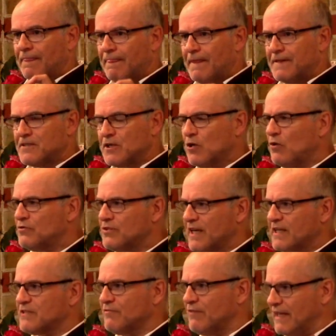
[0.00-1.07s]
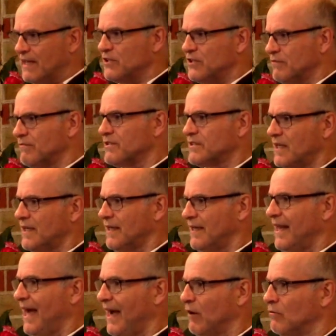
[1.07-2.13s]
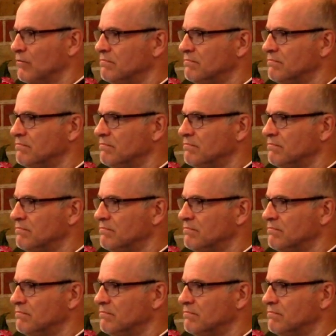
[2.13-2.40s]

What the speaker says: There's a context for each of us here now.